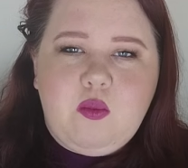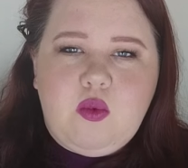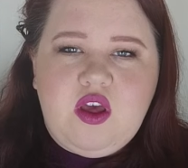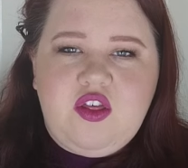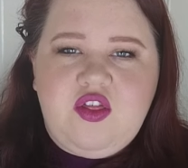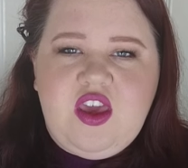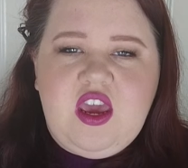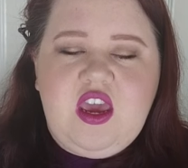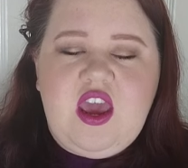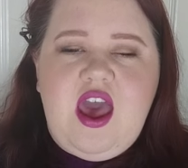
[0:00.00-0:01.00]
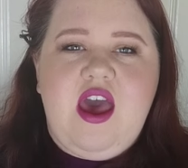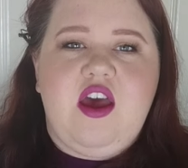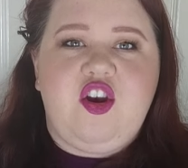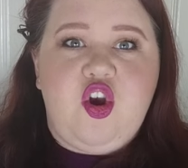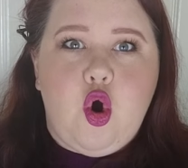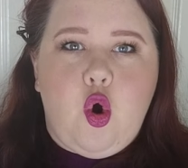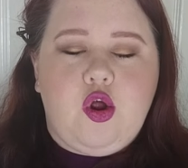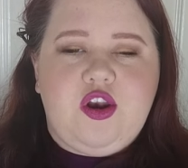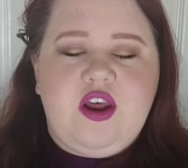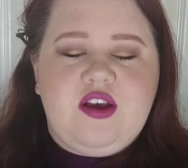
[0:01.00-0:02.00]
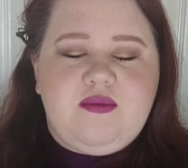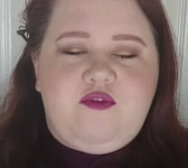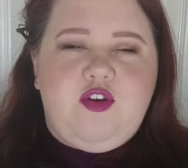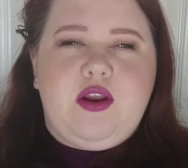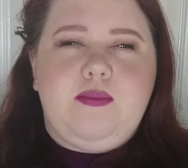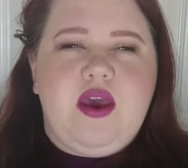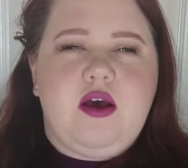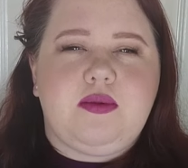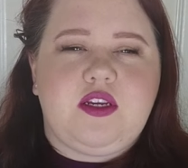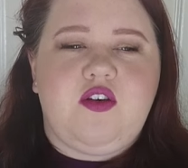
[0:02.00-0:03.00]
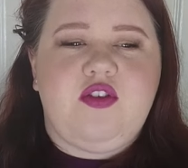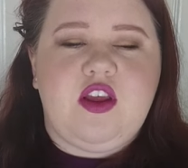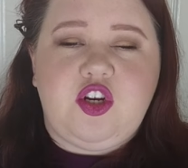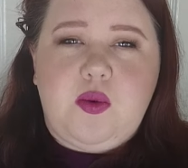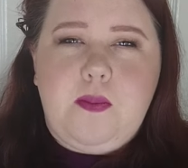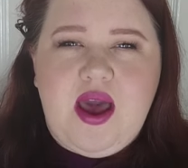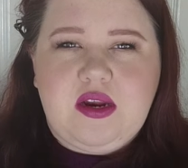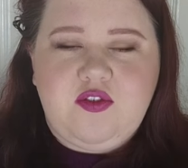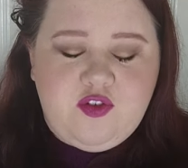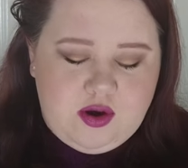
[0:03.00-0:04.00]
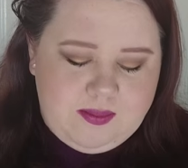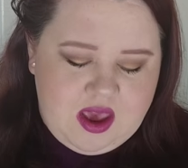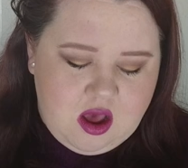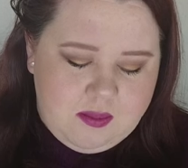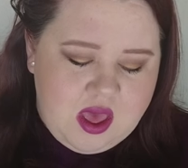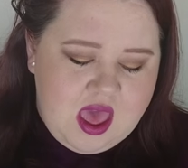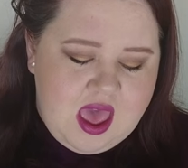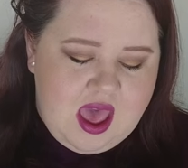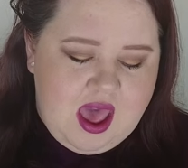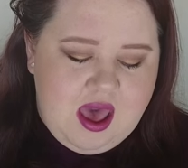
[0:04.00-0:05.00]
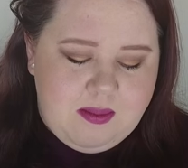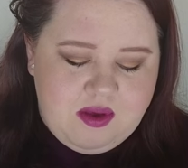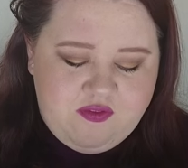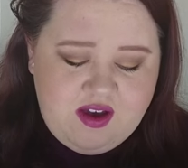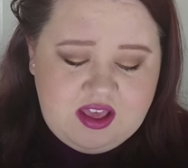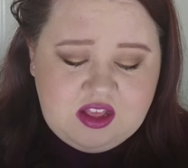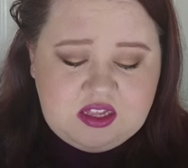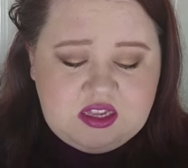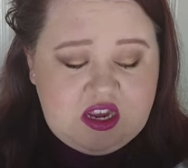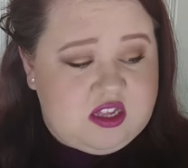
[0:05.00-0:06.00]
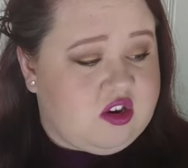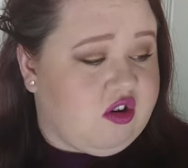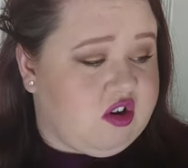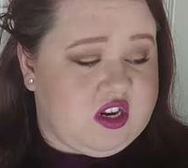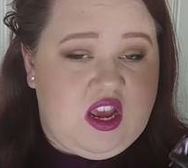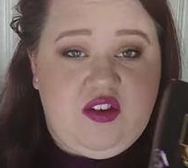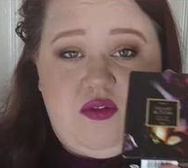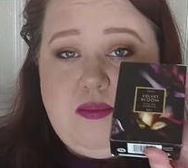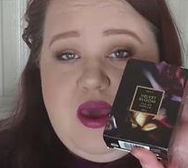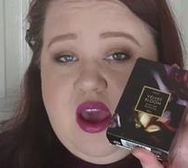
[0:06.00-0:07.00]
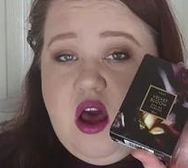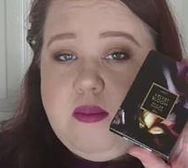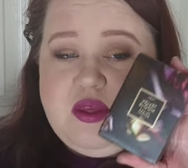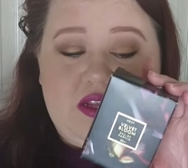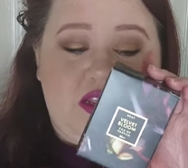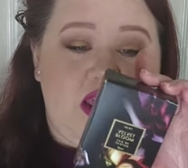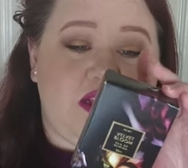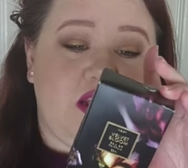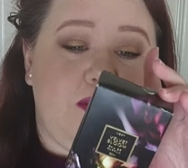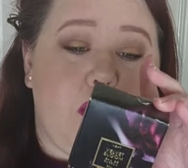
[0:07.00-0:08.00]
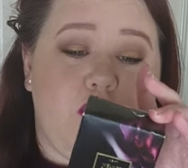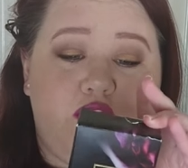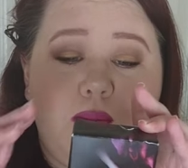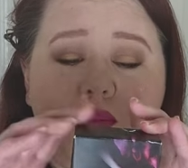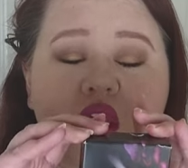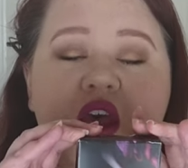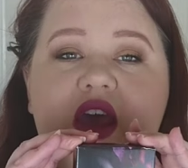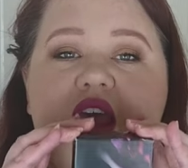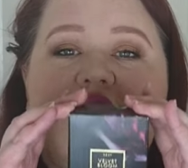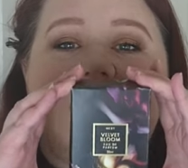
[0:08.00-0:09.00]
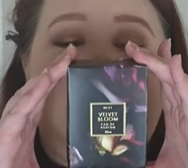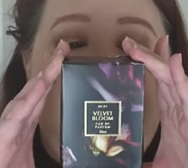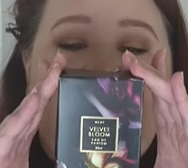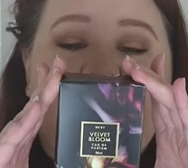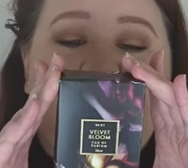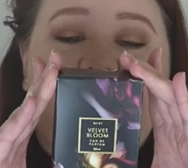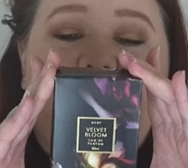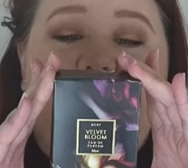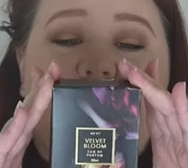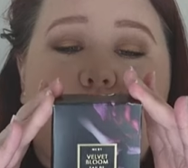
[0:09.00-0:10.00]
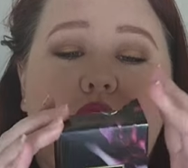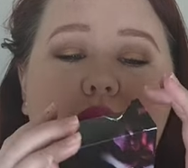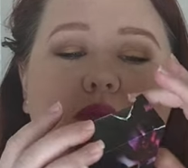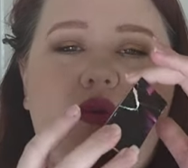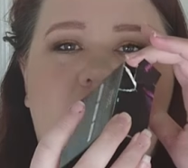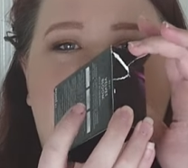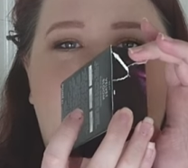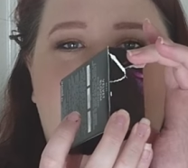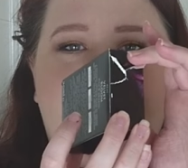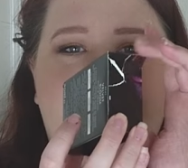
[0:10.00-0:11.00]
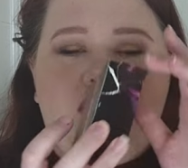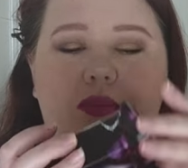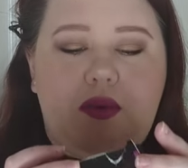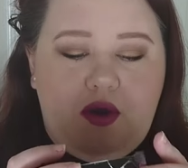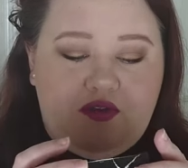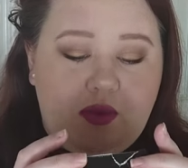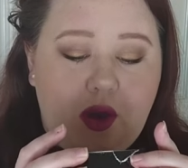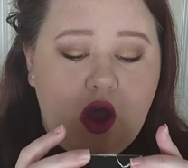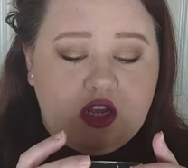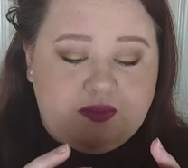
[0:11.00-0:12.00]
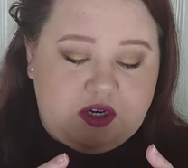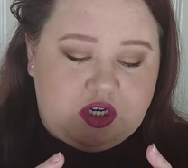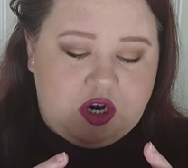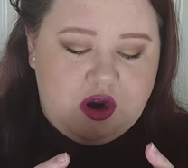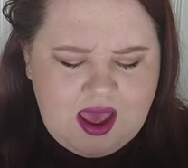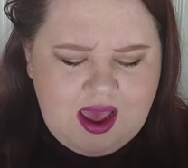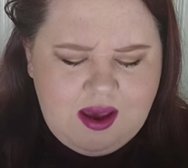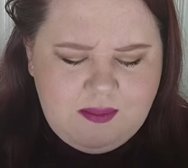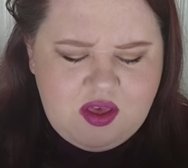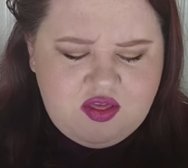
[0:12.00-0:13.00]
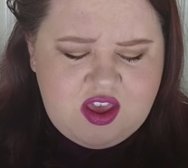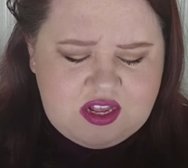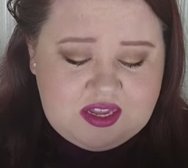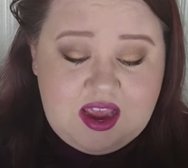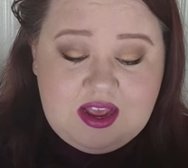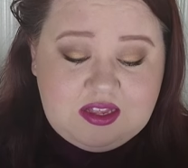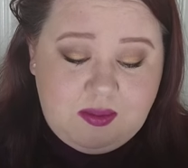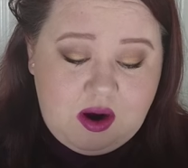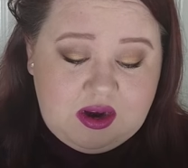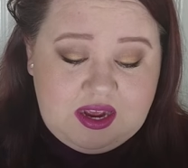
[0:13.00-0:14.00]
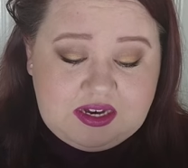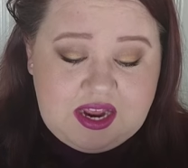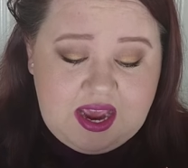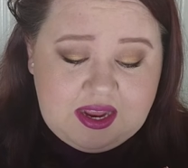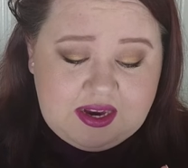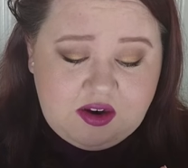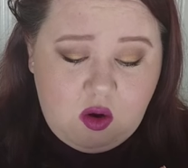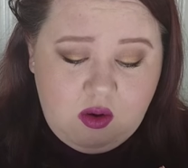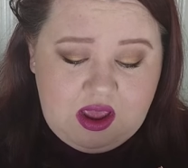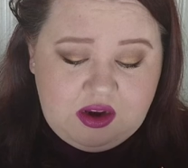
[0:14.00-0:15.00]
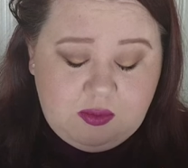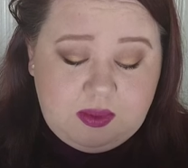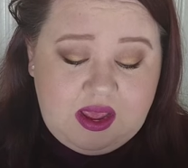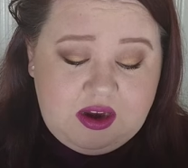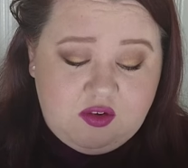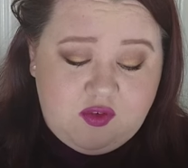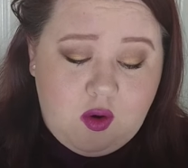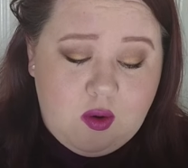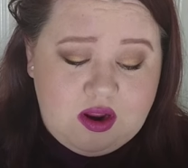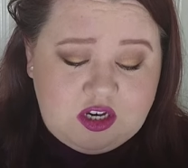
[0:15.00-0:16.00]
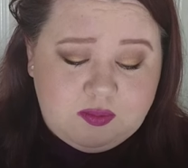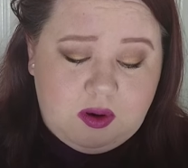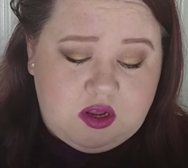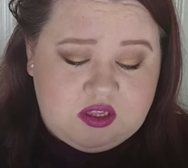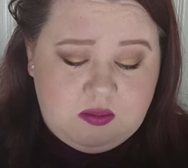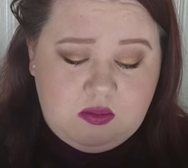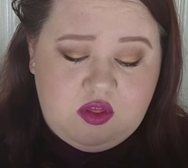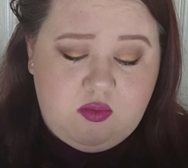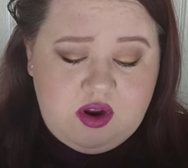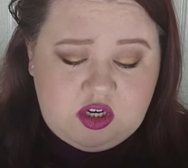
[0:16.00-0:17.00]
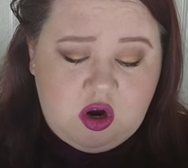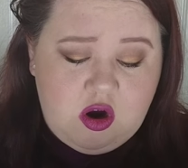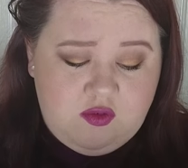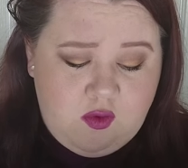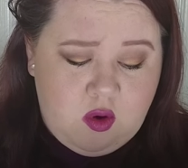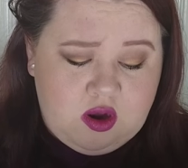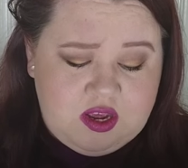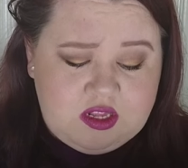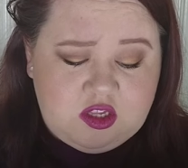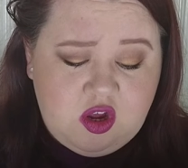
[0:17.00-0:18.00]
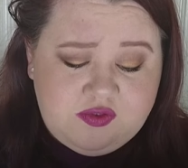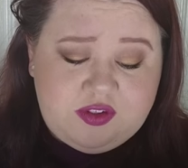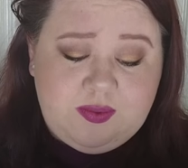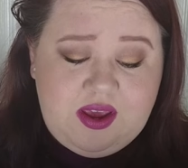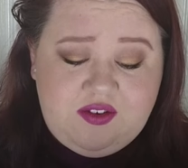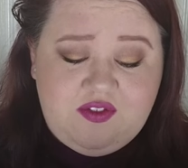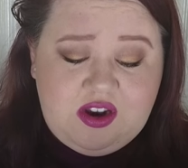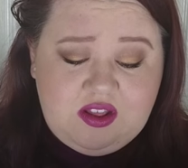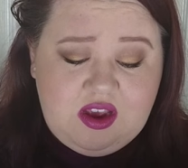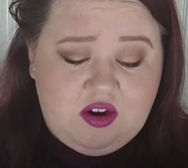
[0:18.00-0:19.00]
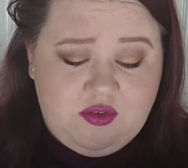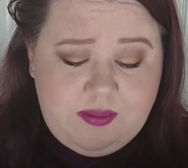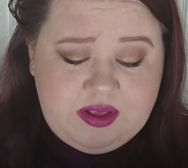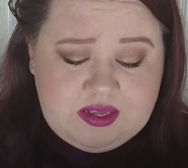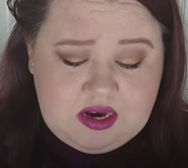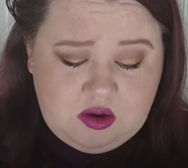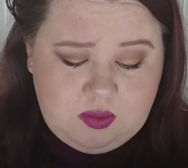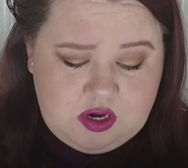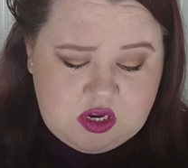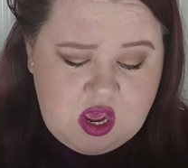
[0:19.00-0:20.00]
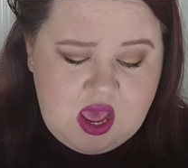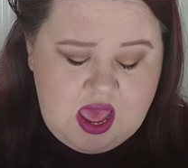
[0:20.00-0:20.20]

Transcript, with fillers: keep with the uh, non freedom makeup stuff and then jump back to freedom makeup um, in fact this is not even makeup this is a perfume it's next velvet bloom I've ripped the top off the box but sure um, this is apparently a decadent oriental blend of orange blossom with a rich heart of orchid soft suede vanilla and creamy sandalwood